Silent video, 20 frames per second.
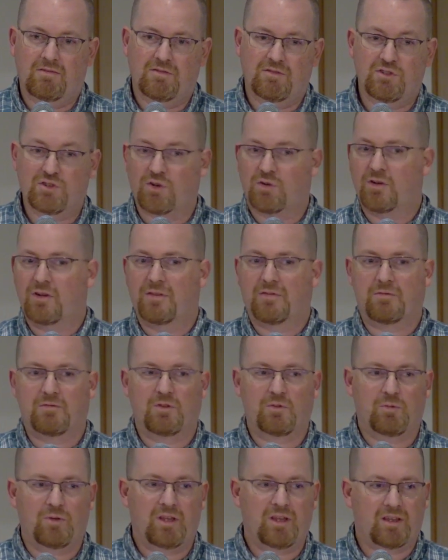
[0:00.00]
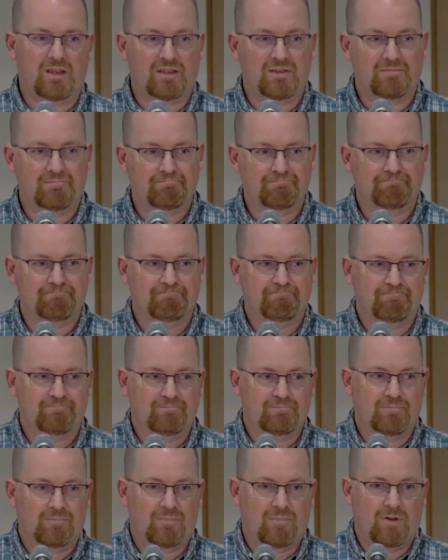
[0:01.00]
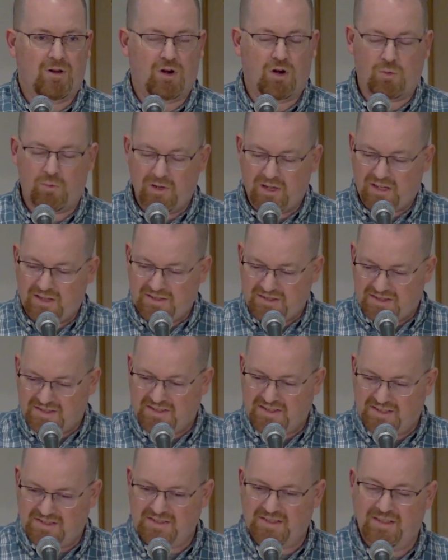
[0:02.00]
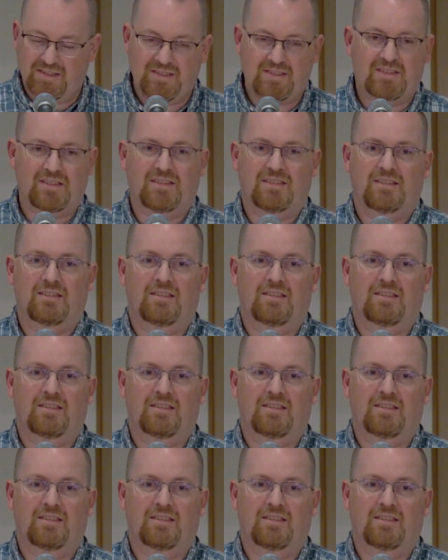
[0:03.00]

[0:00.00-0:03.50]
journey through the week. Are we consistent?